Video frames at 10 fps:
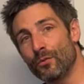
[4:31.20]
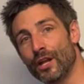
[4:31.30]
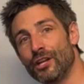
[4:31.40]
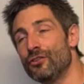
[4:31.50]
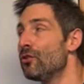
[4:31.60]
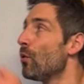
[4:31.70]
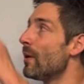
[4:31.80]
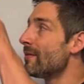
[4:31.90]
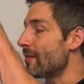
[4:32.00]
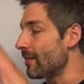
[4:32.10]
thing we're going to do
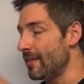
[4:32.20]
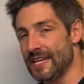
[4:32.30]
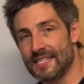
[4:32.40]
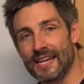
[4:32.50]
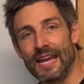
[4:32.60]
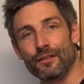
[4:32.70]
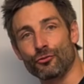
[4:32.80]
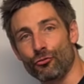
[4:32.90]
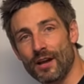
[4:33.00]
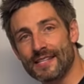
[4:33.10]
with this to hit
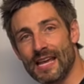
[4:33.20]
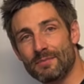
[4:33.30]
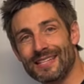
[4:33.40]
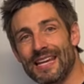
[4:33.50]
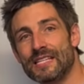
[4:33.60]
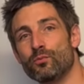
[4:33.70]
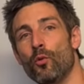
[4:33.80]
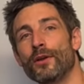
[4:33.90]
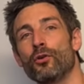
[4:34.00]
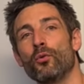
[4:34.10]
the triceps is
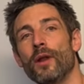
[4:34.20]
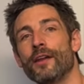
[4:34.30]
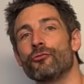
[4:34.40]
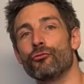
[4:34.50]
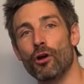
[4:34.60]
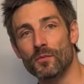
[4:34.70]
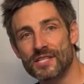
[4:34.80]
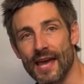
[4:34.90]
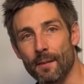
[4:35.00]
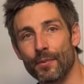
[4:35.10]
what we call a drop
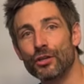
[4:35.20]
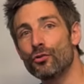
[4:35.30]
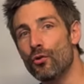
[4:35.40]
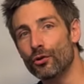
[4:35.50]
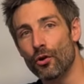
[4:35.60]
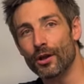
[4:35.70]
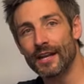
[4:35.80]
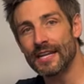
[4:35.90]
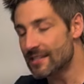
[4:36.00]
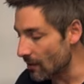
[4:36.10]
set, but you're not
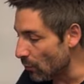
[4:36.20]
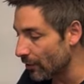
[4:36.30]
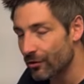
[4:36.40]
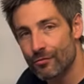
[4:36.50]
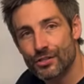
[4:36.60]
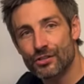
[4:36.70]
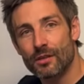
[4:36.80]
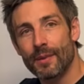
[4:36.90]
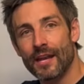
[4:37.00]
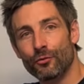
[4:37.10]
going to need someone to reduce
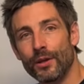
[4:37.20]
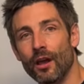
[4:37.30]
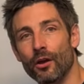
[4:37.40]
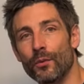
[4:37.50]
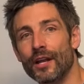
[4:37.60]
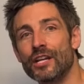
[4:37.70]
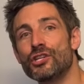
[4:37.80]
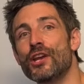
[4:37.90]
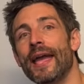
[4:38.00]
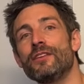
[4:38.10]
the pin as we go. We're going
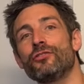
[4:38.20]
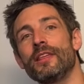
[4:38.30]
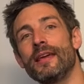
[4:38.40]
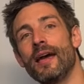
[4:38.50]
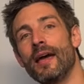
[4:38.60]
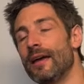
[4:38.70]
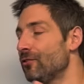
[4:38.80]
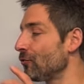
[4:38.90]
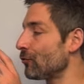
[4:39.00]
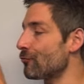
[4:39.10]
to change the
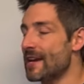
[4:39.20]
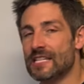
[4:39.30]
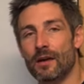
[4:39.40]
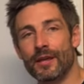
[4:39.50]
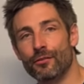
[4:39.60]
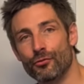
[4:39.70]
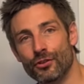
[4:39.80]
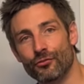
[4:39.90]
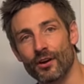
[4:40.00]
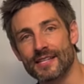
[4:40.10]
stress coming
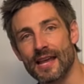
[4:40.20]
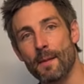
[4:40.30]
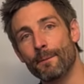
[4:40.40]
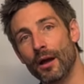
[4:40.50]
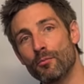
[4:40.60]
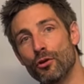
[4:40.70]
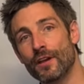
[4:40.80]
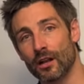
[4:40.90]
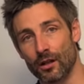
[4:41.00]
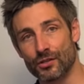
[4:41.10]
through the tricep by
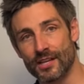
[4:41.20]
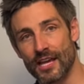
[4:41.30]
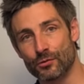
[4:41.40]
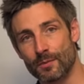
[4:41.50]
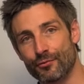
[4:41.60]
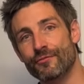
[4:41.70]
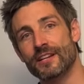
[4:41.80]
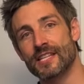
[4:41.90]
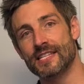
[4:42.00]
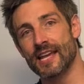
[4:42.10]
moving closer as we
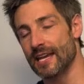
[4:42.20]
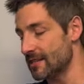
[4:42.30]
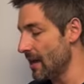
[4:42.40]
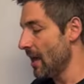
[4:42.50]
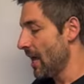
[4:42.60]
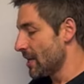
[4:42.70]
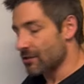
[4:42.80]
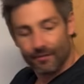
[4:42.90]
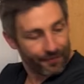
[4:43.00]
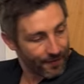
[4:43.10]
progress the set.
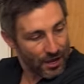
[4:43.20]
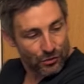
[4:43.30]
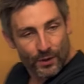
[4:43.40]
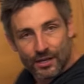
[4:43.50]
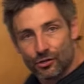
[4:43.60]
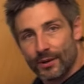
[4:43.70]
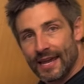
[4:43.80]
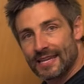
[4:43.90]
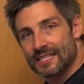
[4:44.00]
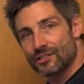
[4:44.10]
So the first way you're
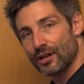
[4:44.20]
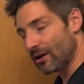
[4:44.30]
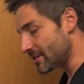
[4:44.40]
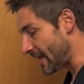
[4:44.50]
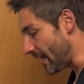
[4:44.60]
doing it is stood out to